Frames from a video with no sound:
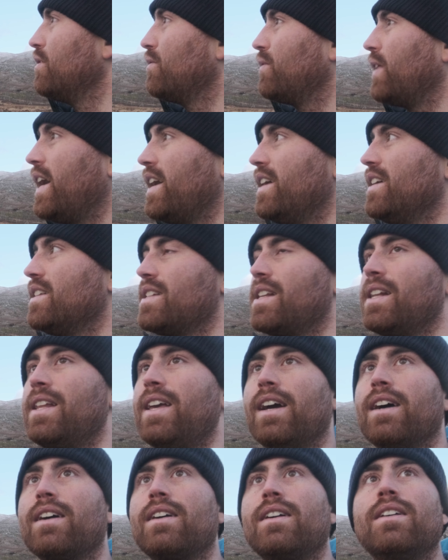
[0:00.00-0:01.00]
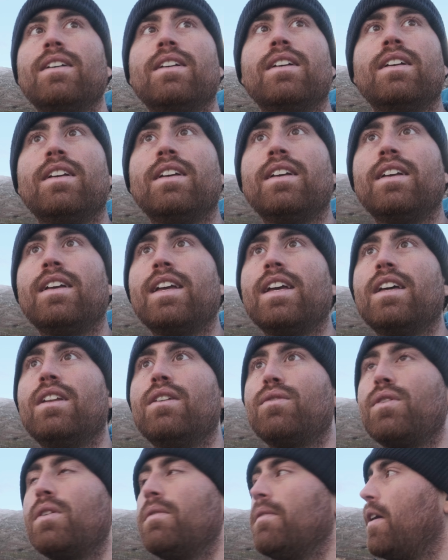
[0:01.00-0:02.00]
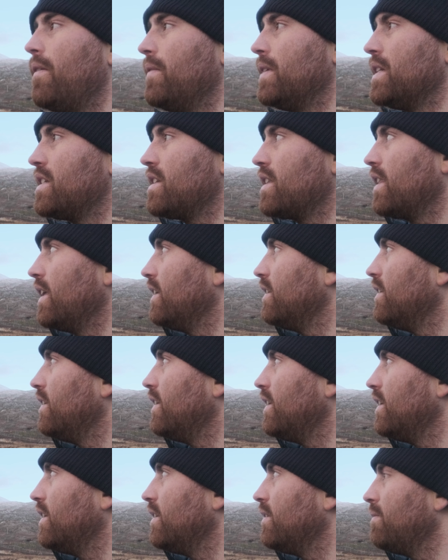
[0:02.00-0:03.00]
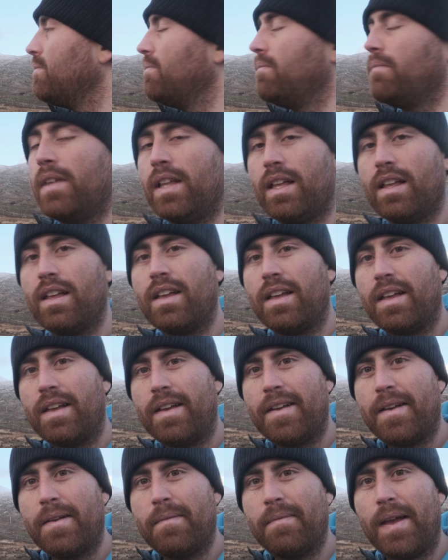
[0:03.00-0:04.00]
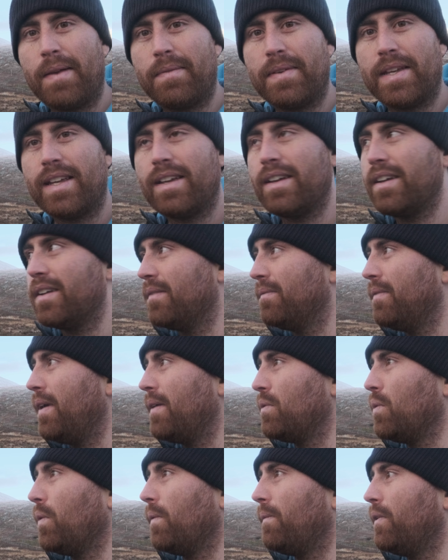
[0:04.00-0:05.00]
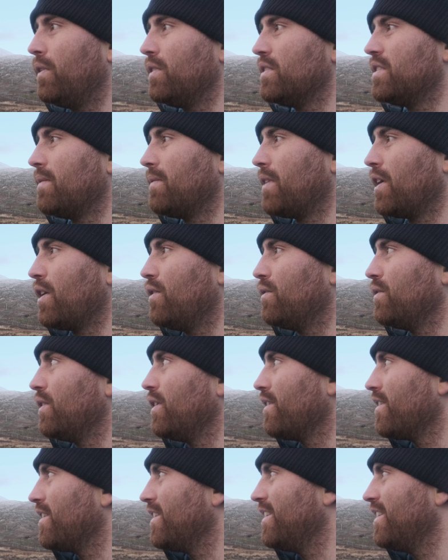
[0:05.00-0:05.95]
if that hits Liach in a few moments, then maybe we'll pull something off here.